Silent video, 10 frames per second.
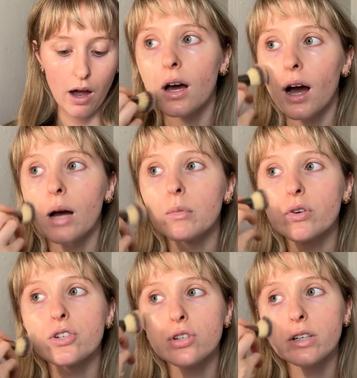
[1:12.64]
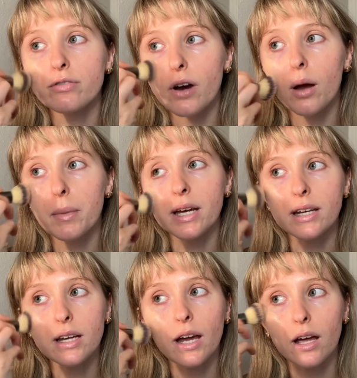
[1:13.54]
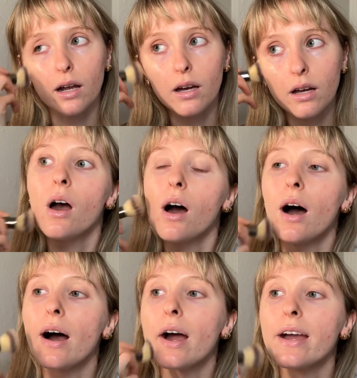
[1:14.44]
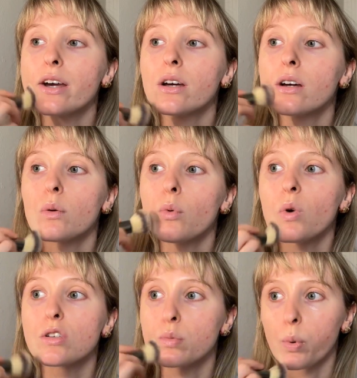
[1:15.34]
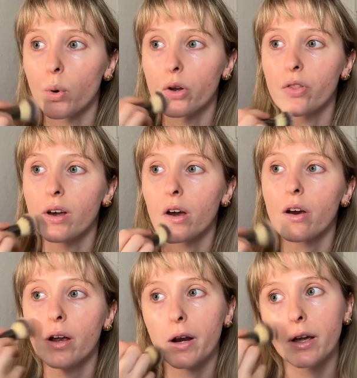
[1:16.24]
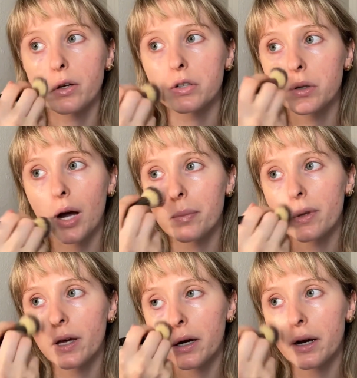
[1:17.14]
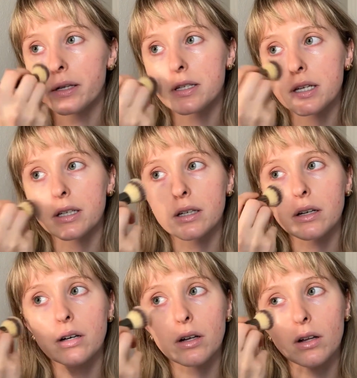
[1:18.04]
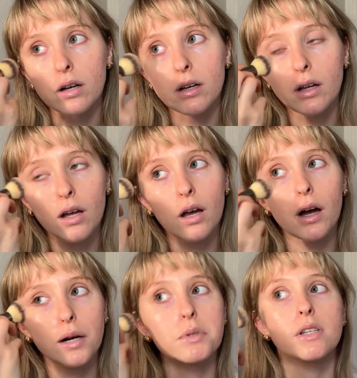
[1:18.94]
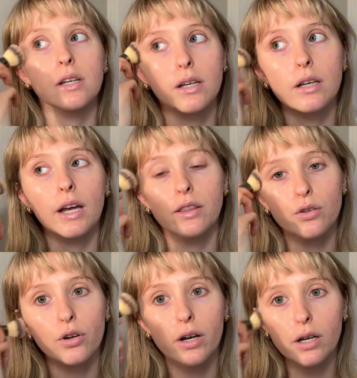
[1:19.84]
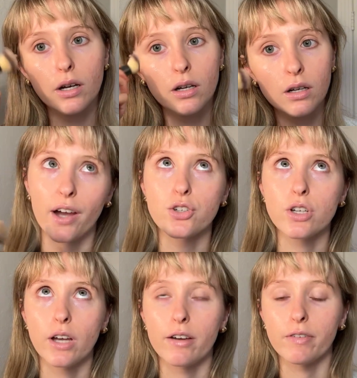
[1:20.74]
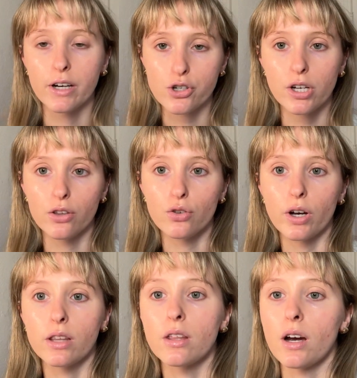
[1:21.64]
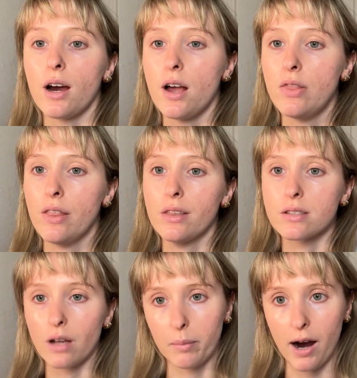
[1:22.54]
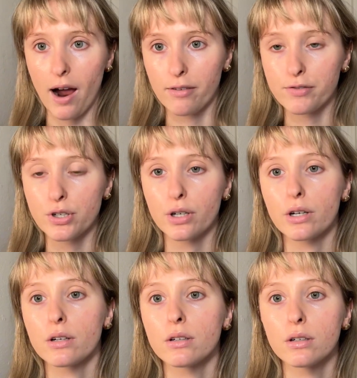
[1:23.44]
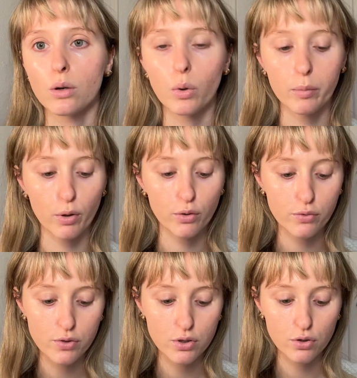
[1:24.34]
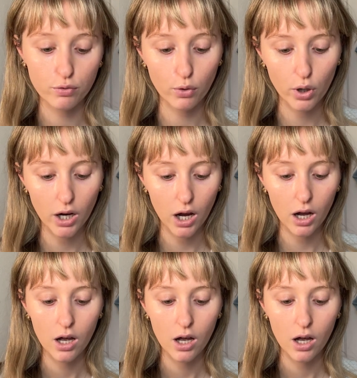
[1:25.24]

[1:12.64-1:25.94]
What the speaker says: I'm originally from Indiana. I was born there and I grew up there until I was in 8th grade. Actually, I finished 8th grade there, and then the summer after we moved to Florida,